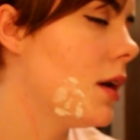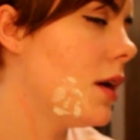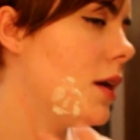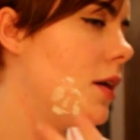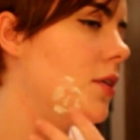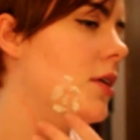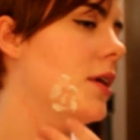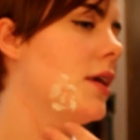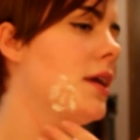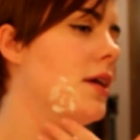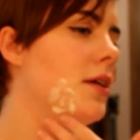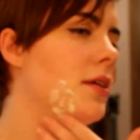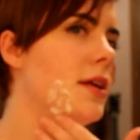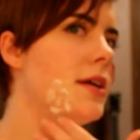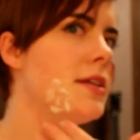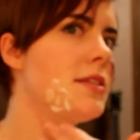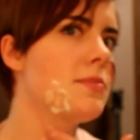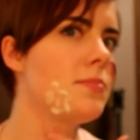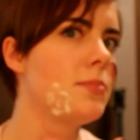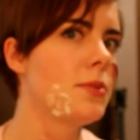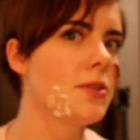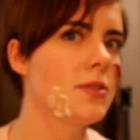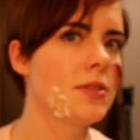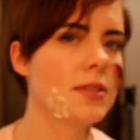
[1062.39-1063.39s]
Okay, now
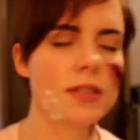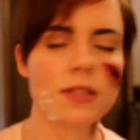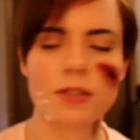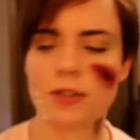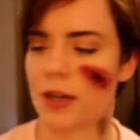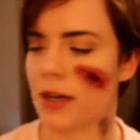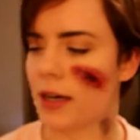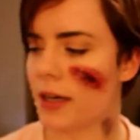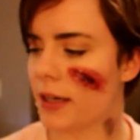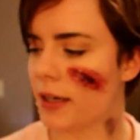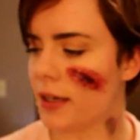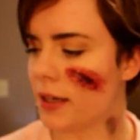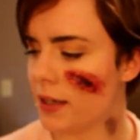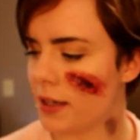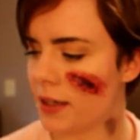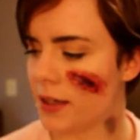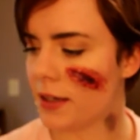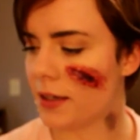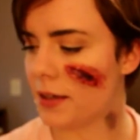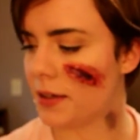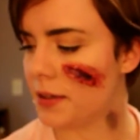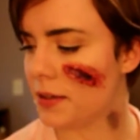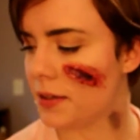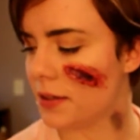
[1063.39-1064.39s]
that's mostly dry,
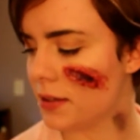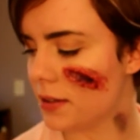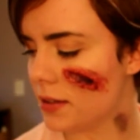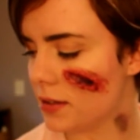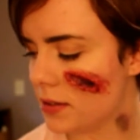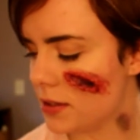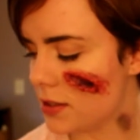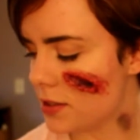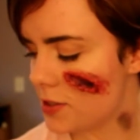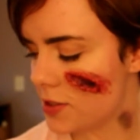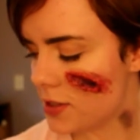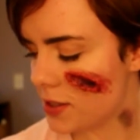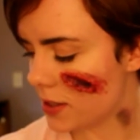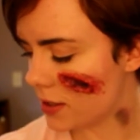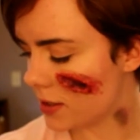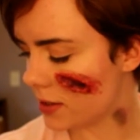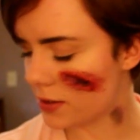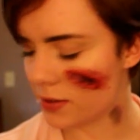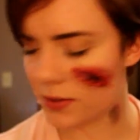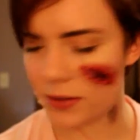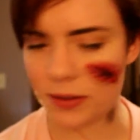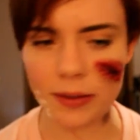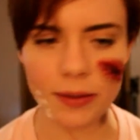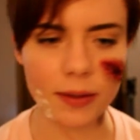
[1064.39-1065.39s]

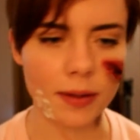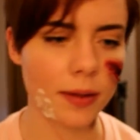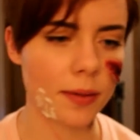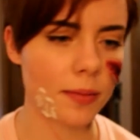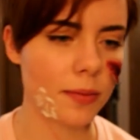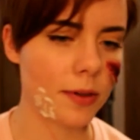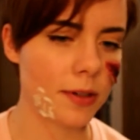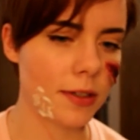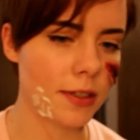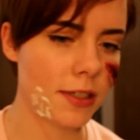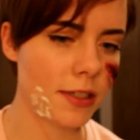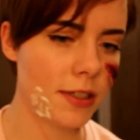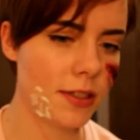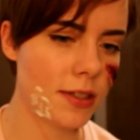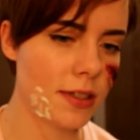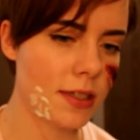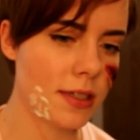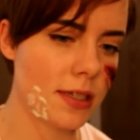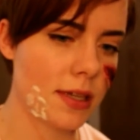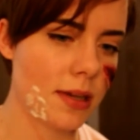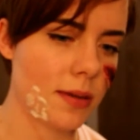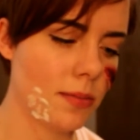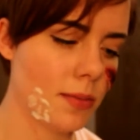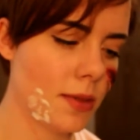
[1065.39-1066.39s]
so I'm going to do the
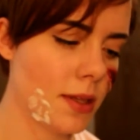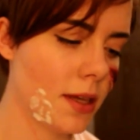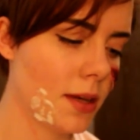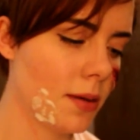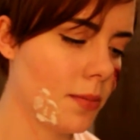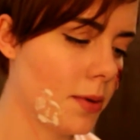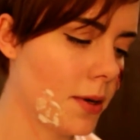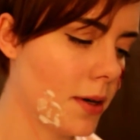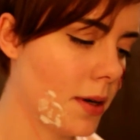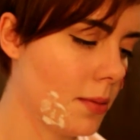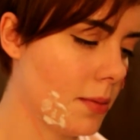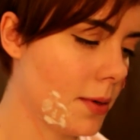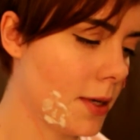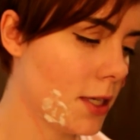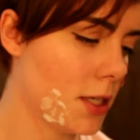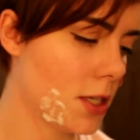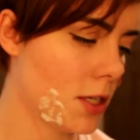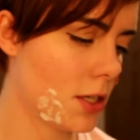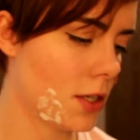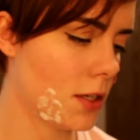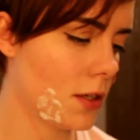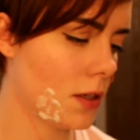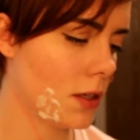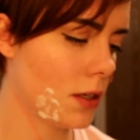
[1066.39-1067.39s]
same thing pretty
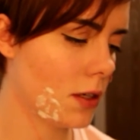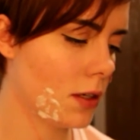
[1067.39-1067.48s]
much.